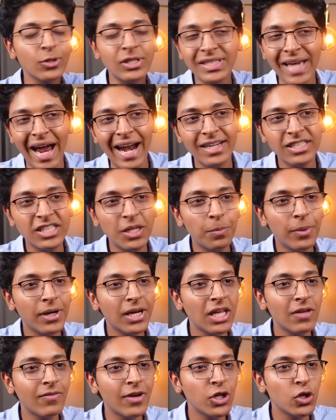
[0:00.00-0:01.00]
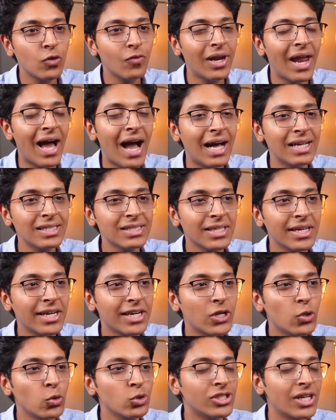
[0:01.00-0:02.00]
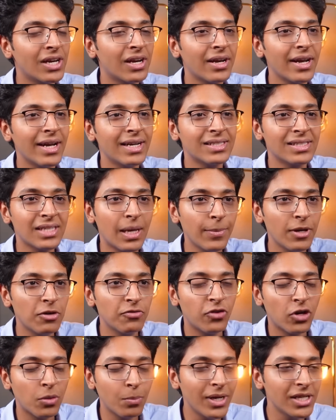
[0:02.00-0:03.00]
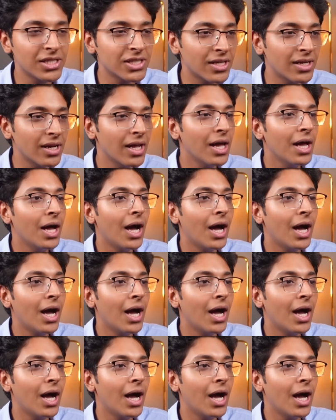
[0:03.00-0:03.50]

ChatGPT, when you will ask it to generate some information,